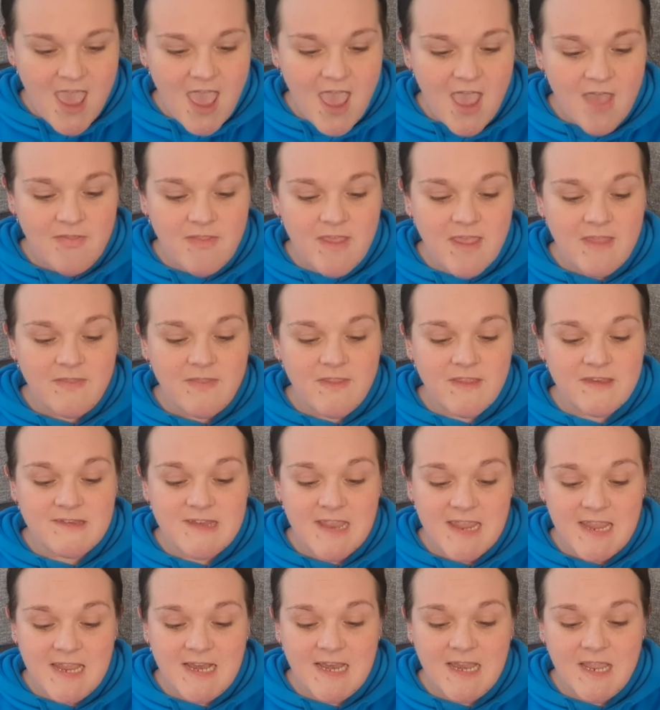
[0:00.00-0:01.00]
And then the
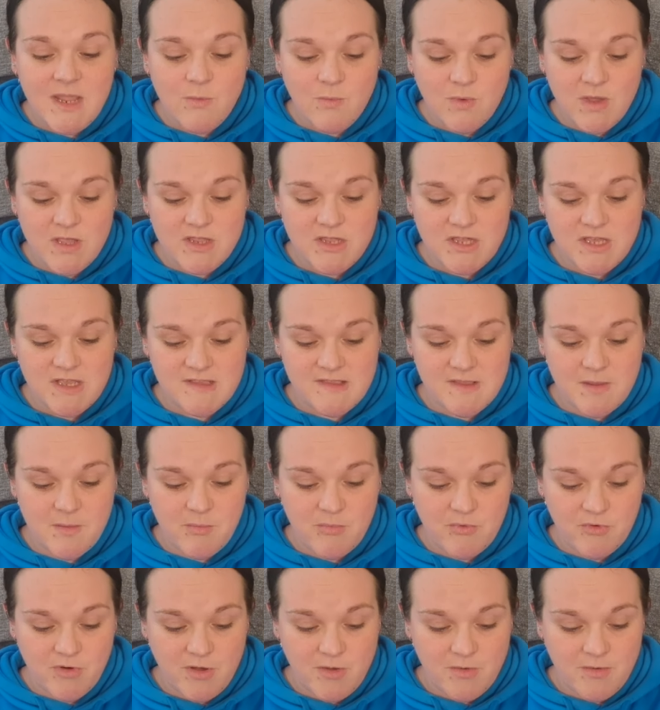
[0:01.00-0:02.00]
Daily Witches
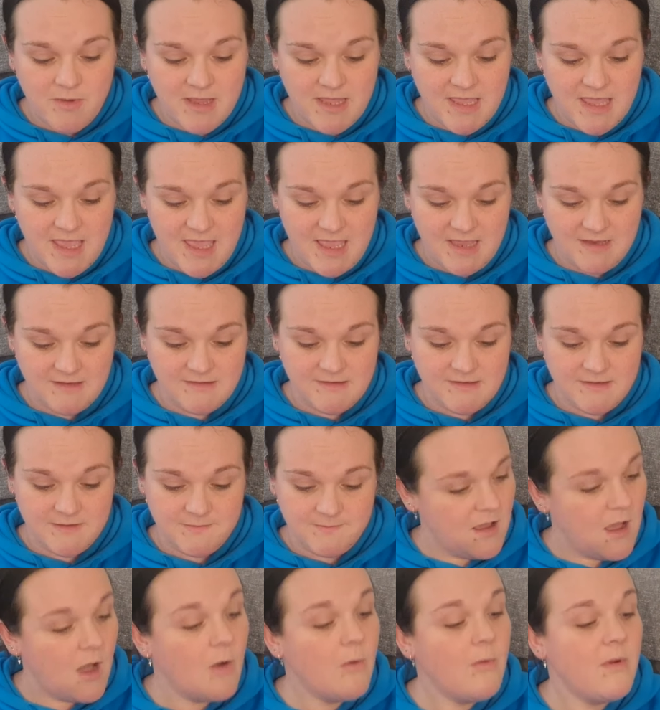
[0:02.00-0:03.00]
Brew Kit.
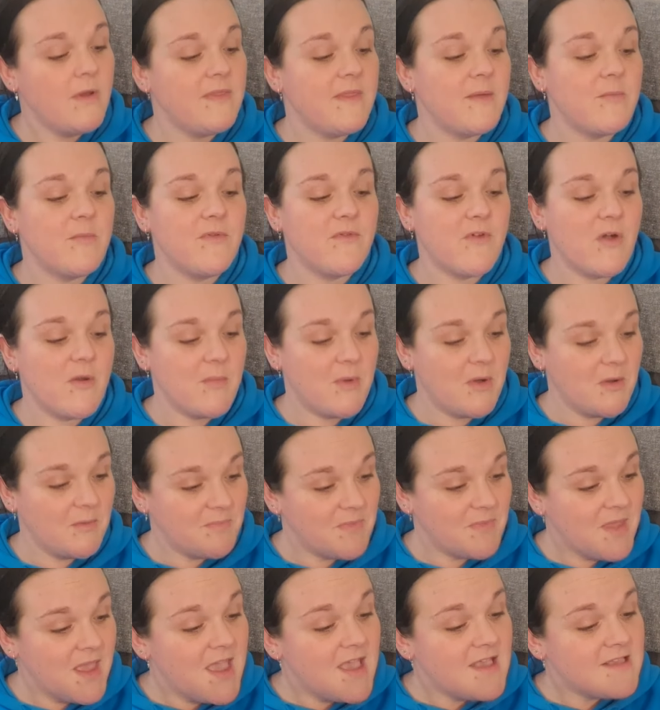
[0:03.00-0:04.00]
Oh, and then we've got more.
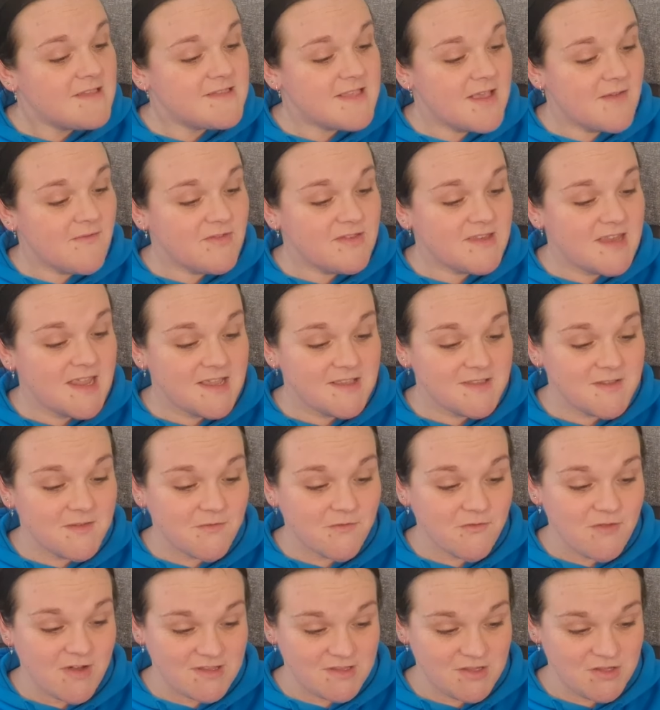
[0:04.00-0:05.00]
7 Days of
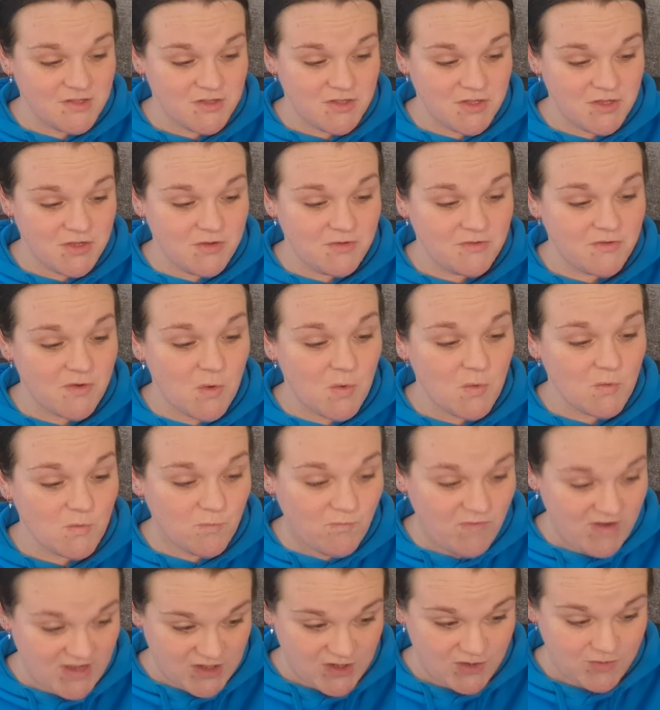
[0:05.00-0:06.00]
Gratitude
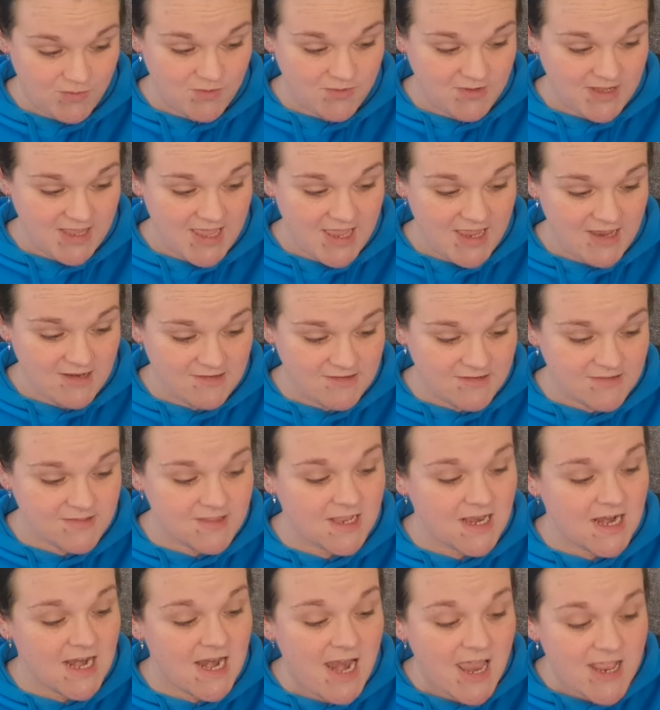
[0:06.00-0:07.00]
Ritual Kit, the
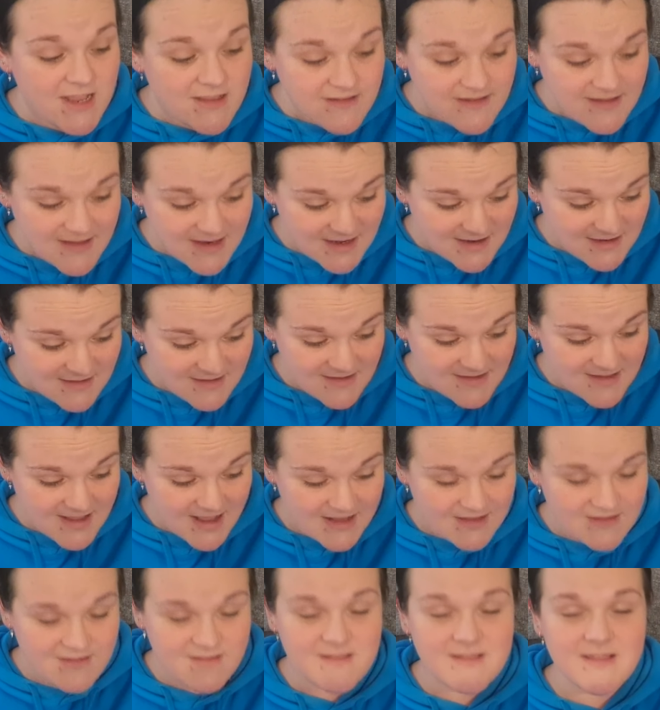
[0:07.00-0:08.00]
Cleansing
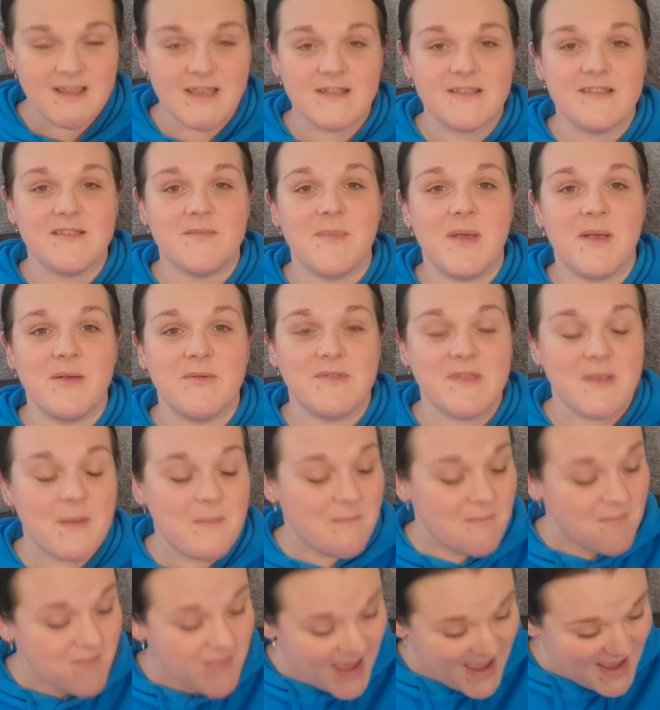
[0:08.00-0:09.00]
Incense, that smells
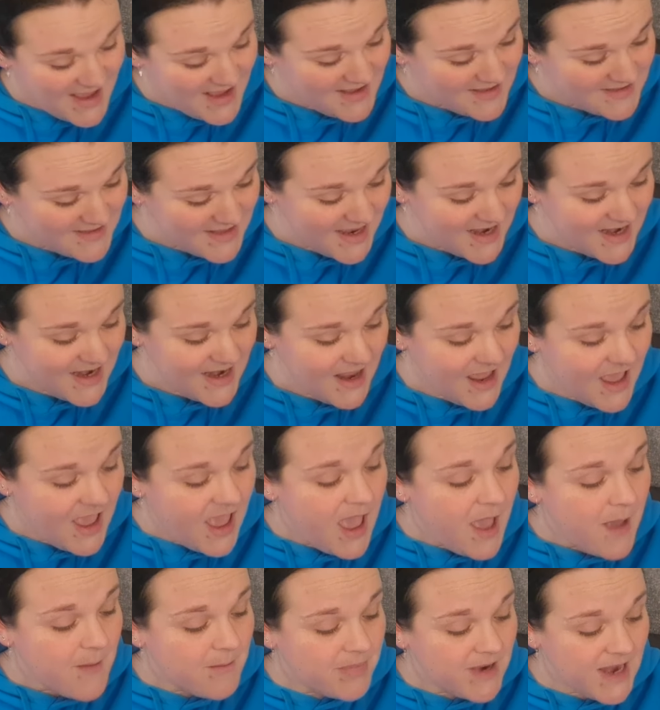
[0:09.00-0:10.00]
amazing.
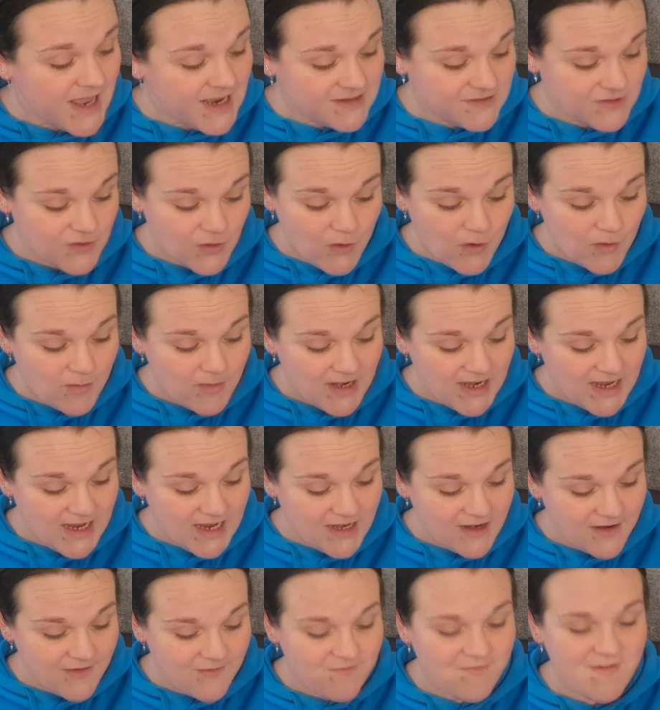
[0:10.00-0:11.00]
Black
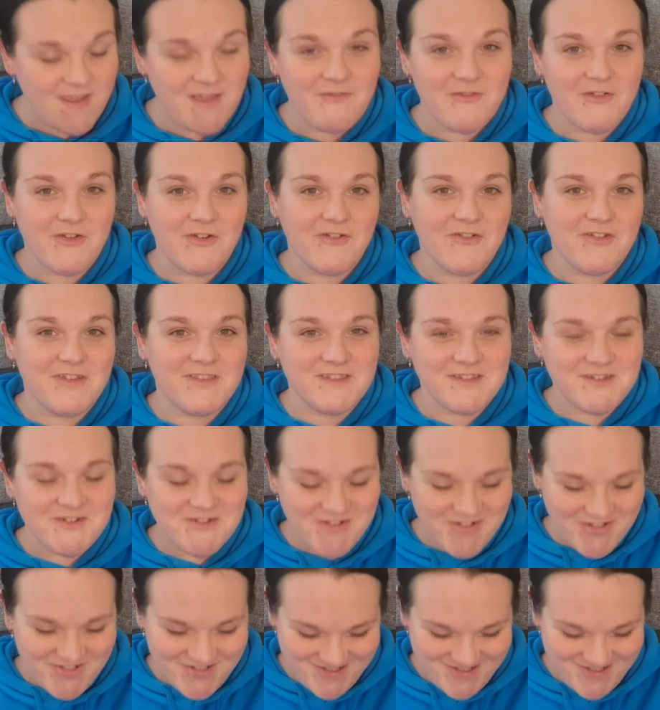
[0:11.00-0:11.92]
Tourmaline, favourite crystal.